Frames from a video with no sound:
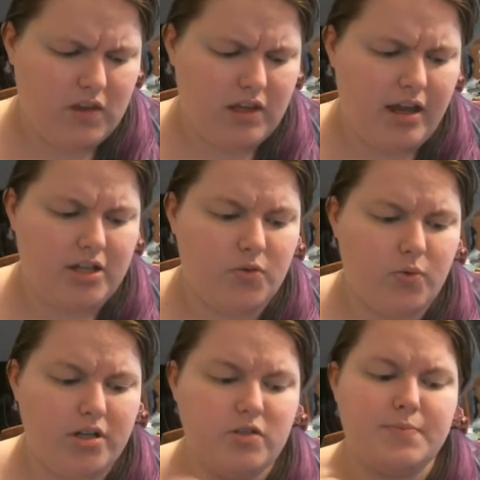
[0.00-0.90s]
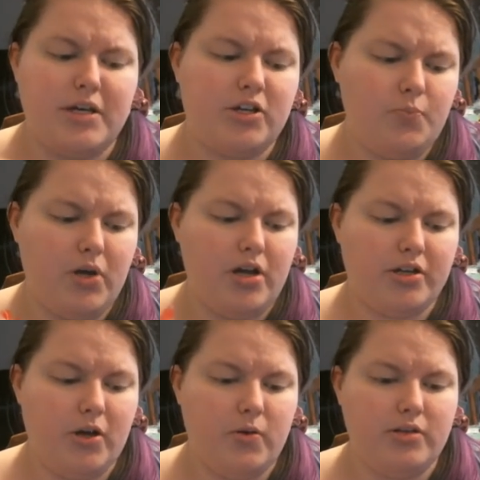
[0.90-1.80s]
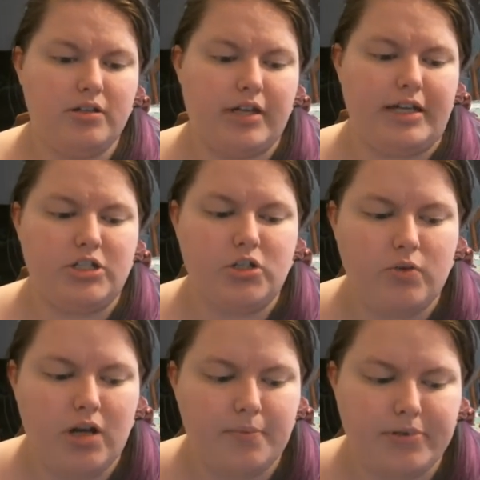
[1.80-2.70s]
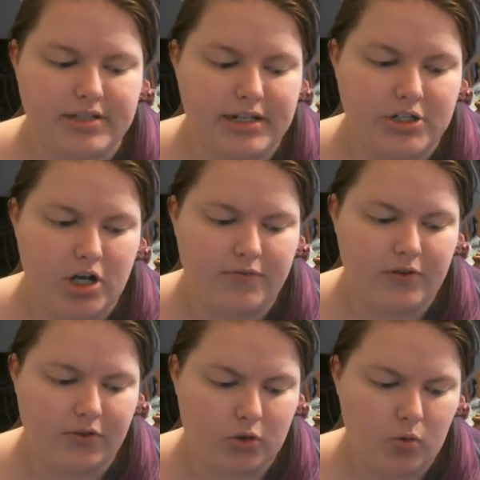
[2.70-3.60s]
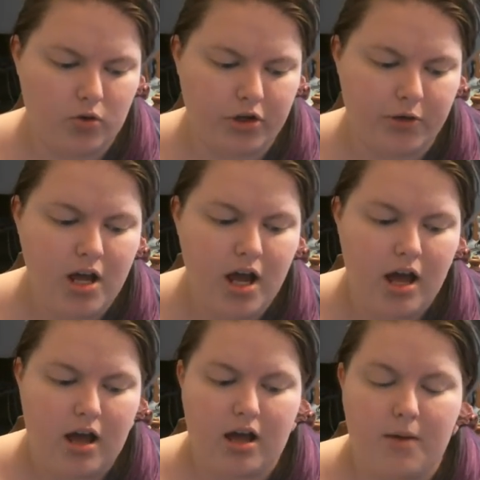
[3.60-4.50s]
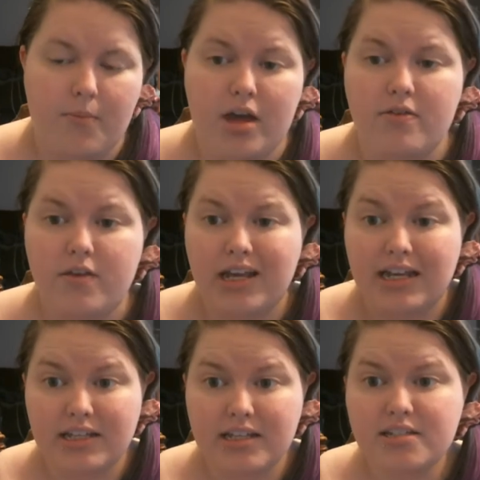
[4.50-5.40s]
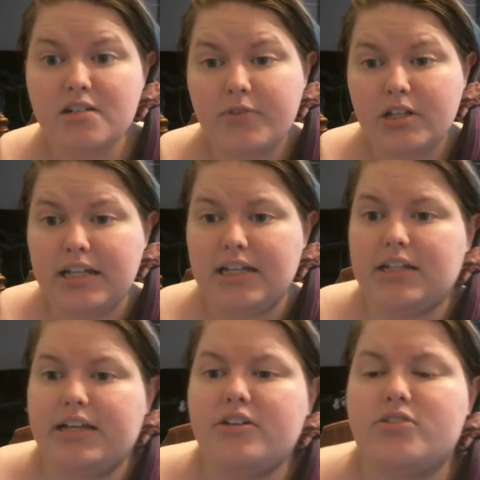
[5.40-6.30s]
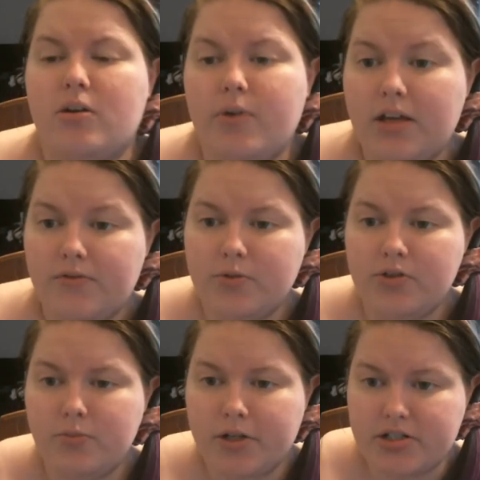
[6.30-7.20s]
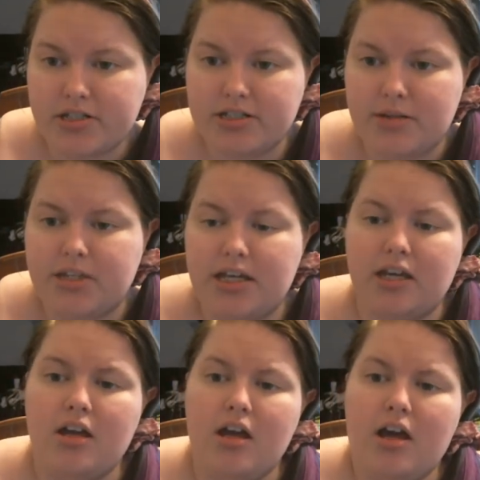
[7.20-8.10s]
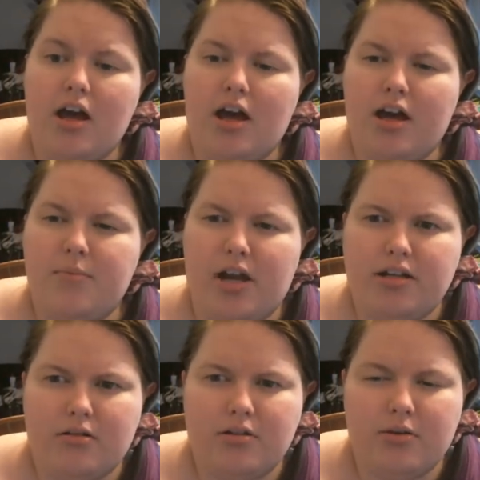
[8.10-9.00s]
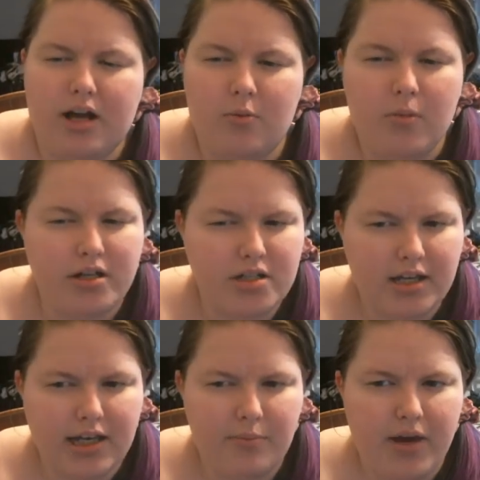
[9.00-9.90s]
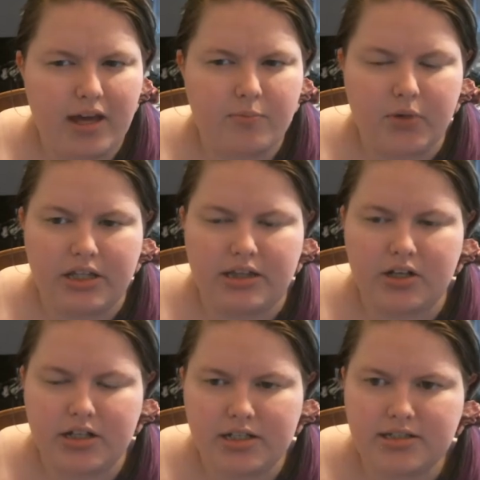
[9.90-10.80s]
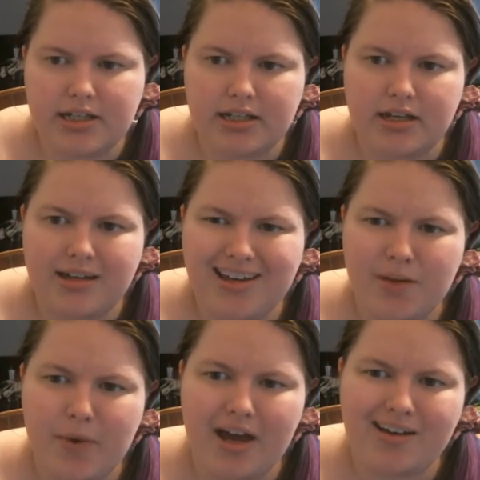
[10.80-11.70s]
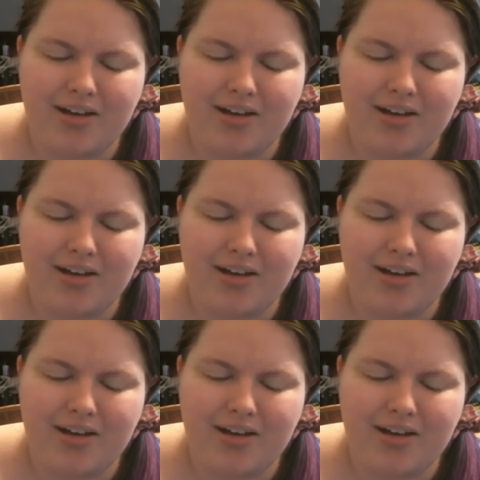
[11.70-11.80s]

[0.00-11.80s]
And you want to use my coupon code. It'll get you a percentage off of your order. It is an affiliate link. So if you do purchase something, I don't know how much I get back, but there is like a kickback.